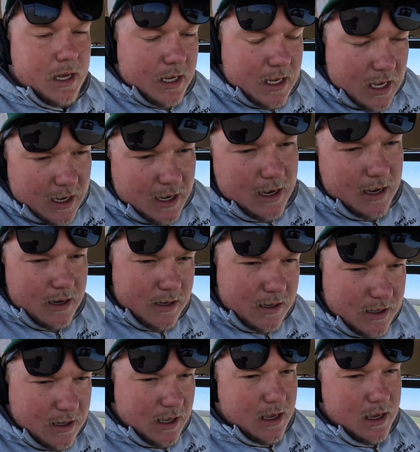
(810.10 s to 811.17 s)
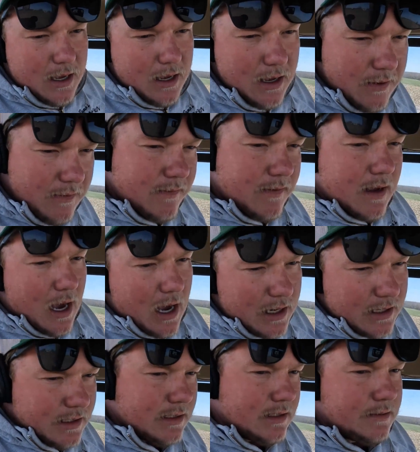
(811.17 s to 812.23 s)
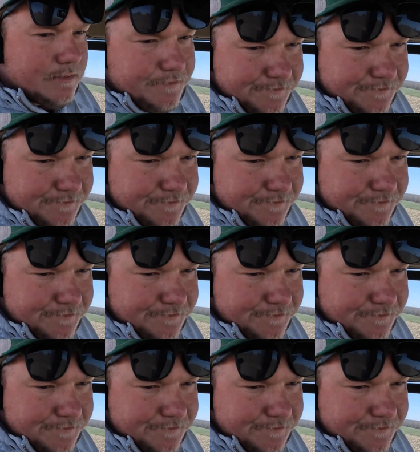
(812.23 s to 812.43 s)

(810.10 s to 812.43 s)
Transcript: and uh, I've gotten